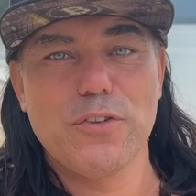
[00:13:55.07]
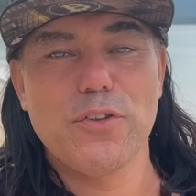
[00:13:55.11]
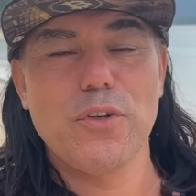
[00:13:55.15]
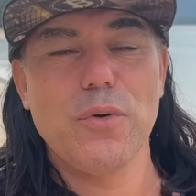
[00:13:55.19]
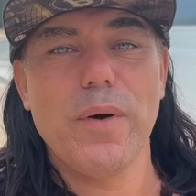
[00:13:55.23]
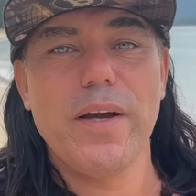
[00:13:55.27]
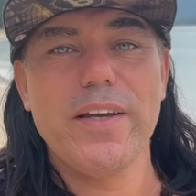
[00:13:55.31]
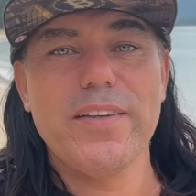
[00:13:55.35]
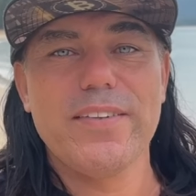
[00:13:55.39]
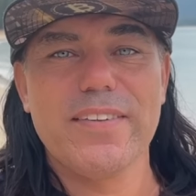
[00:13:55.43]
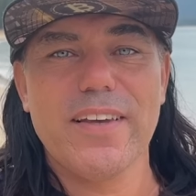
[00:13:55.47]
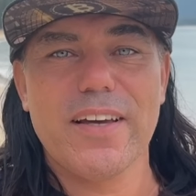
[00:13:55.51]

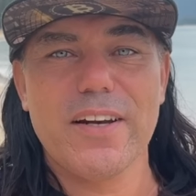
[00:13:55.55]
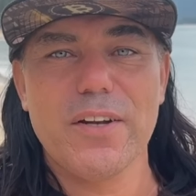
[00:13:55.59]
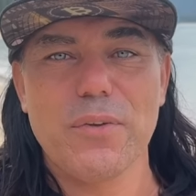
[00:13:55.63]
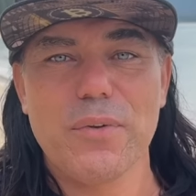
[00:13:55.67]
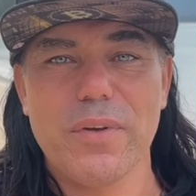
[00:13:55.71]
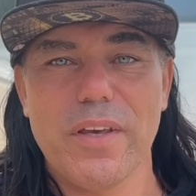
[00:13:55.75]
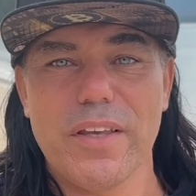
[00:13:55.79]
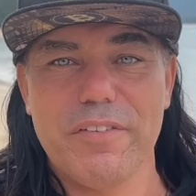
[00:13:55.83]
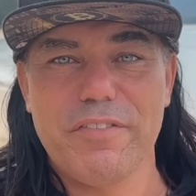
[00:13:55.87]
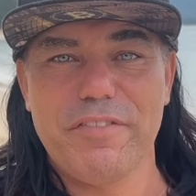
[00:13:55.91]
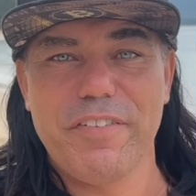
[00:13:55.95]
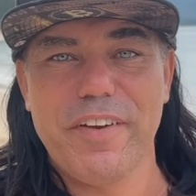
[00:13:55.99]
So I started
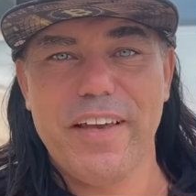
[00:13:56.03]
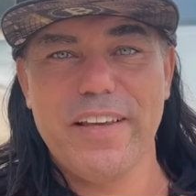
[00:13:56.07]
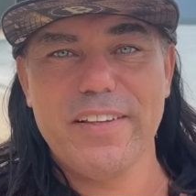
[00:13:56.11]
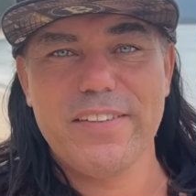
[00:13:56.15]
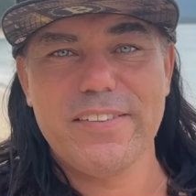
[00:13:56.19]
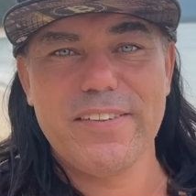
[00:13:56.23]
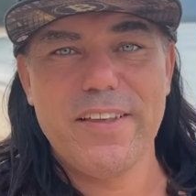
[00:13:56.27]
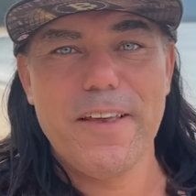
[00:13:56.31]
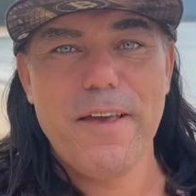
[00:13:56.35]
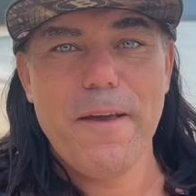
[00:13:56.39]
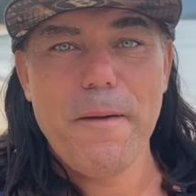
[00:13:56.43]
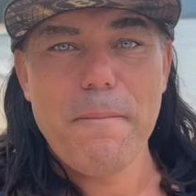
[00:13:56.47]
to
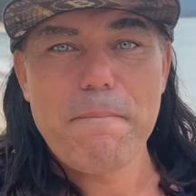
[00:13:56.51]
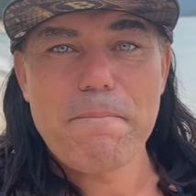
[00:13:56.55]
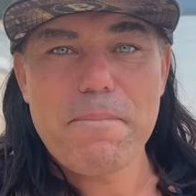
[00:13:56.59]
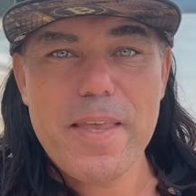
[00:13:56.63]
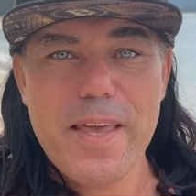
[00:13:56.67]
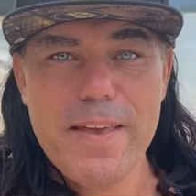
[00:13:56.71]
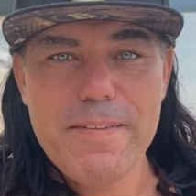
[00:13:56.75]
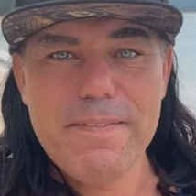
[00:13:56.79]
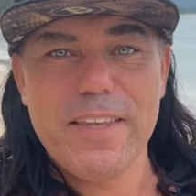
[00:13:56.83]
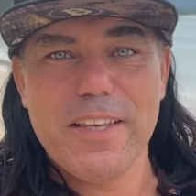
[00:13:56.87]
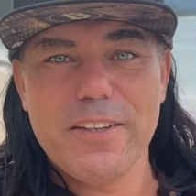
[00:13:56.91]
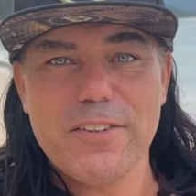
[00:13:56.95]
invest
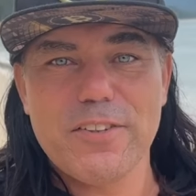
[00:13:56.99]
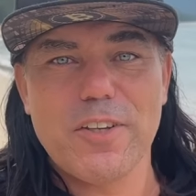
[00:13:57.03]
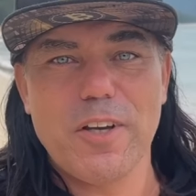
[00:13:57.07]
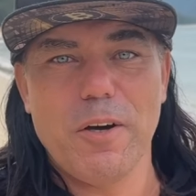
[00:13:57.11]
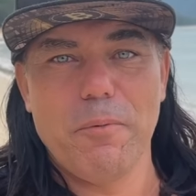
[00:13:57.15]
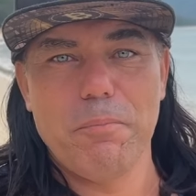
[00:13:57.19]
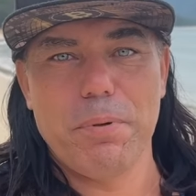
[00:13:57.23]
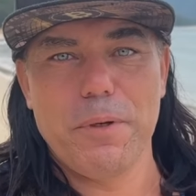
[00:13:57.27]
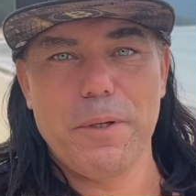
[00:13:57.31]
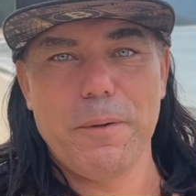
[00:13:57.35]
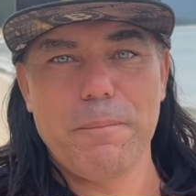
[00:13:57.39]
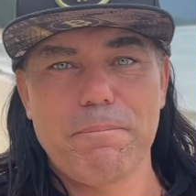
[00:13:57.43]
in this
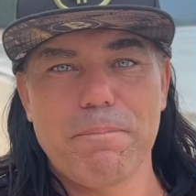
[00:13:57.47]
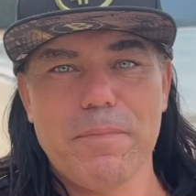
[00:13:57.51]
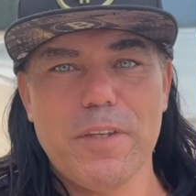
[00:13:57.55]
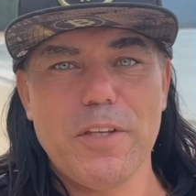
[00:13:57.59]
company.